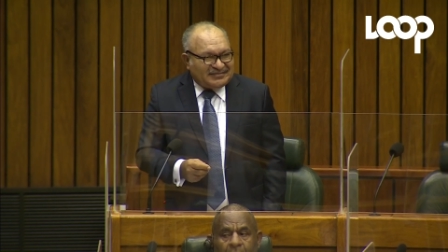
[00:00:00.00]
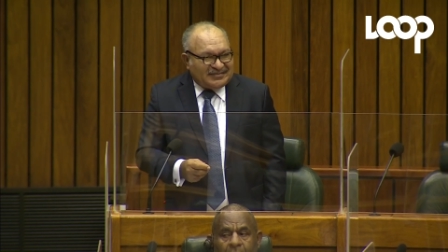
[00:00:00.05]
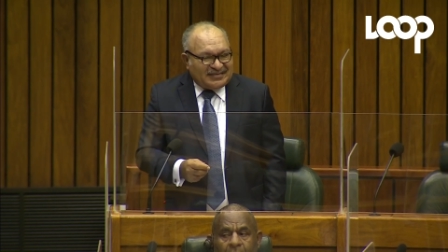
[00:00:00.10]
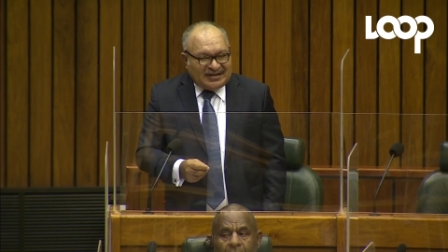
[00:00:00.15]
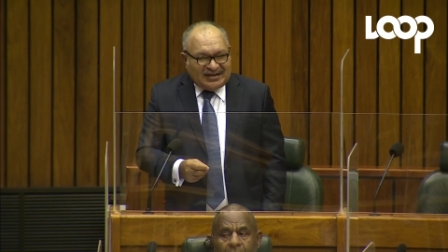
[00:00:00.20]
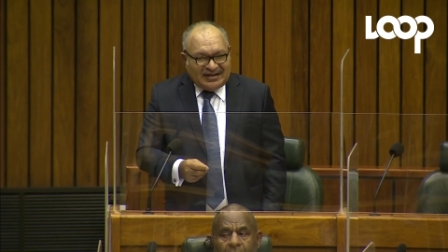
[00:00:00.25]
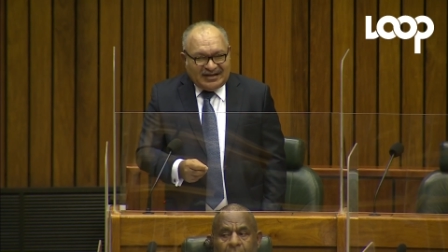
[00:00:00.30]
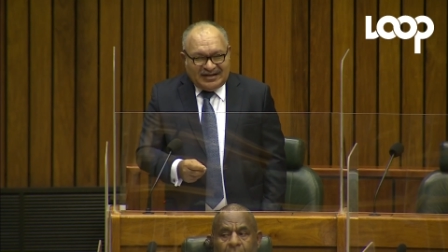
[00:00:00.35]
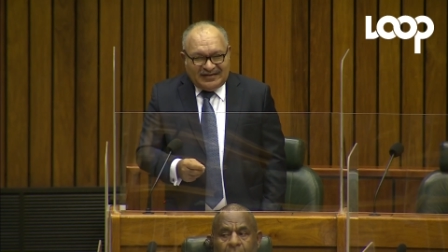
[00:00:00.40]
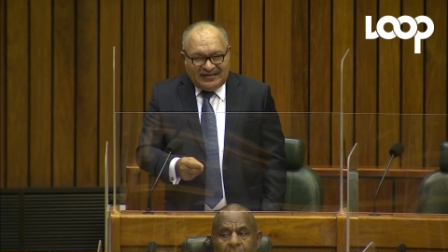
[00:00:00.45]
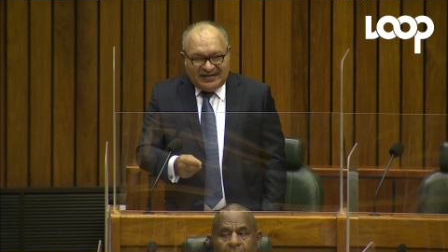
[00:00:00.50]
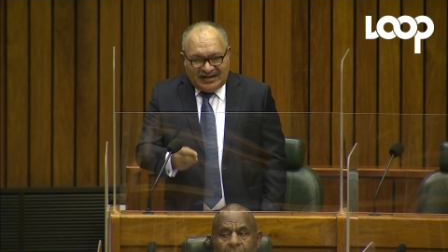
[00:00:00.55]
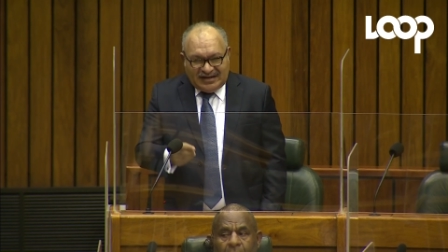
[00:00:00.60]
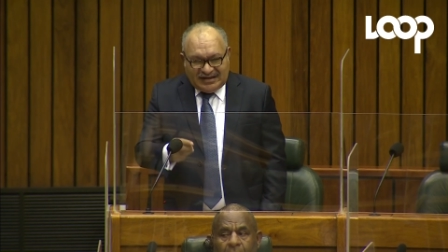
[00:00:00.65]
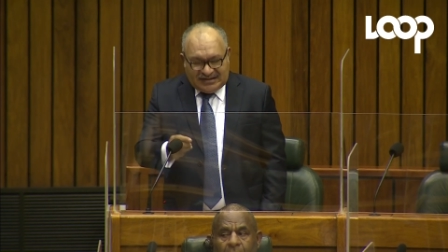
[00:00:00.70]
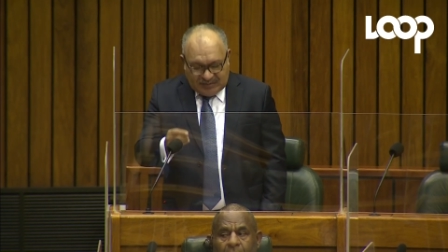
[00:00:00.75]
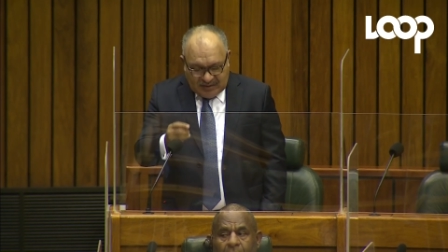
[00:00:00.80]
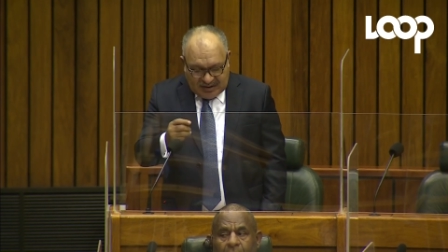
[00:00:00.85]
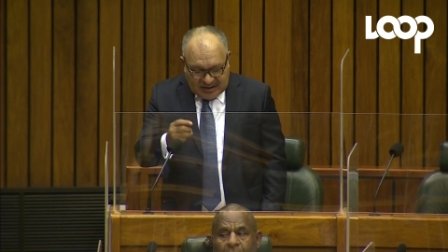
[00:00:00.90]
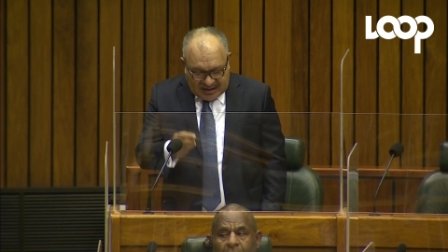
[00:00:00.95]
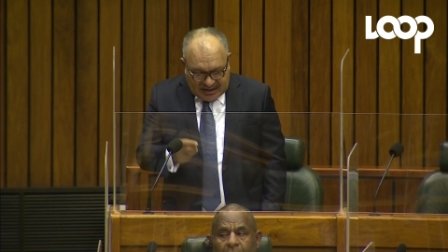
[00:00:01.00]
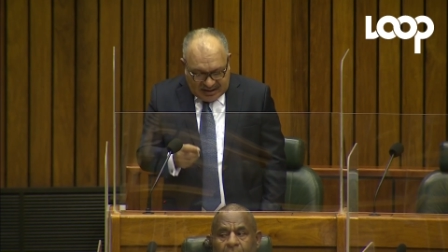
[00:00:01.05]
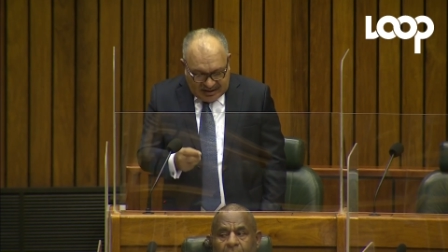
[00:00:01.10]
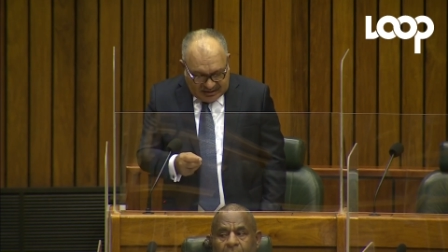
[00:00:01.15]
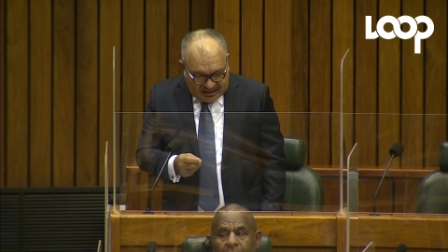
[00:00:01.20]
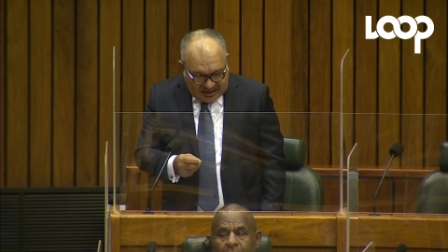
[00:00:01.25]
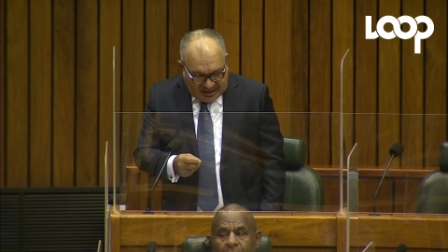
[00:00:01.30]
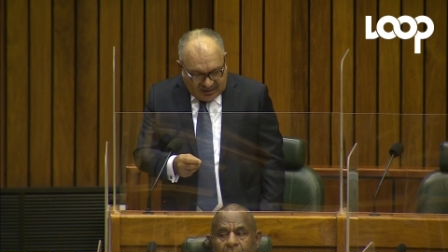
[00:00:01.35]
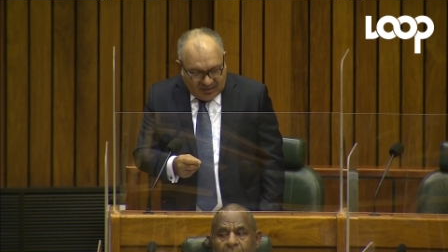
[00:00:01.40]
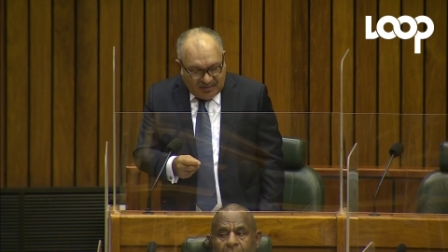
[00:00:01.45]
And that is why
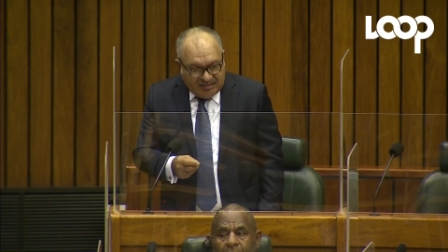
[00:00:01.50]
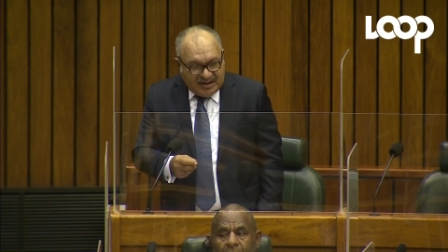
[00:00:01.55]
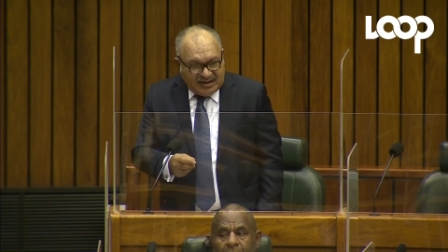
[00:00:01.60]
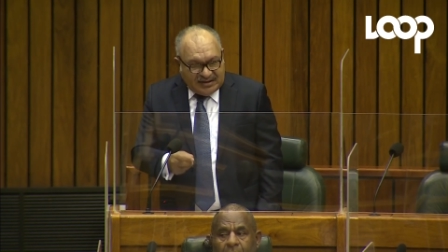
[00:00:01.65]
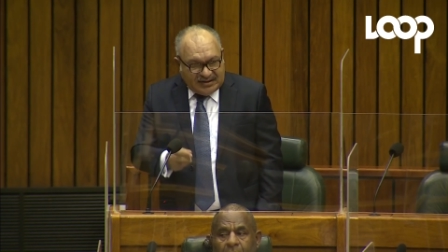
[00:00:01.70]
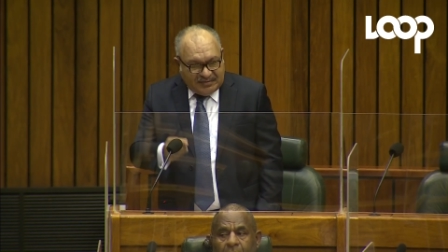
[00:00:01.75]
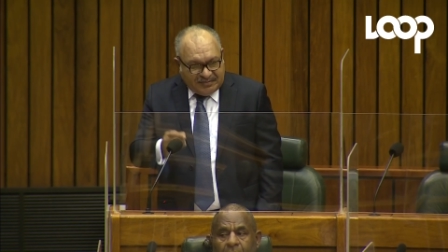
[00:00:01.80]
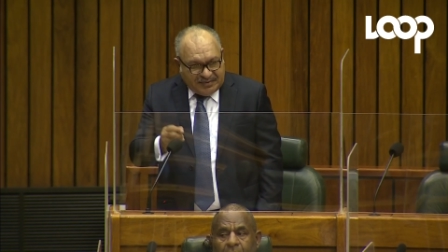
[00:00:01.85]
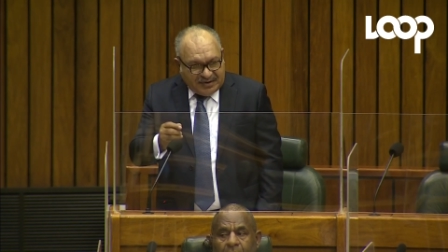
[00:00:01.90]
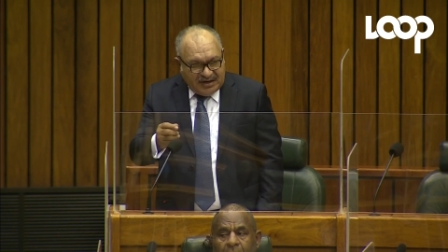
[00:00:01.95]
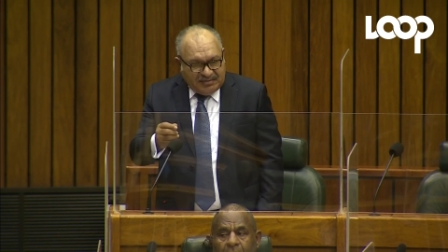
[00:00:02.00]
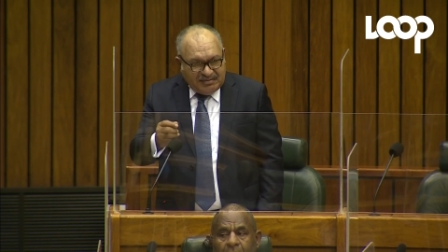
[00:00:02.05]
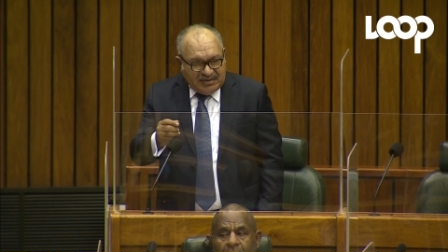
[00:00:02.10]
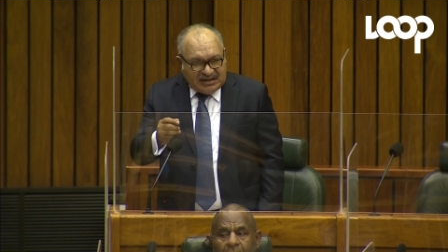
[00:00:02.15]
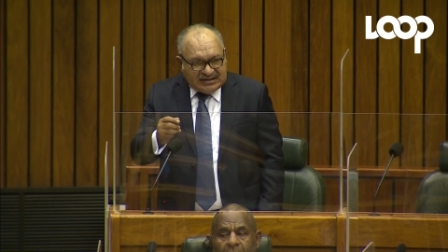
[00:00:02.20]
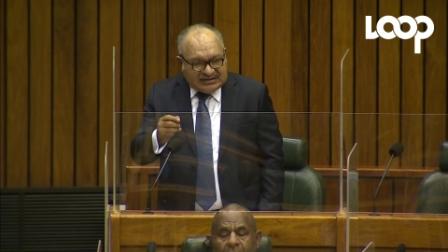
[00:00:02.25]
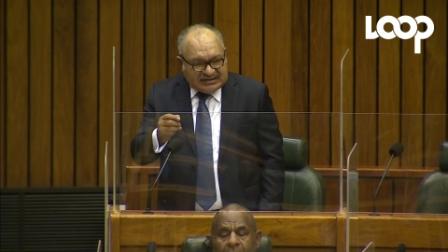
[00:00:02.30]
I commend the Prime Minister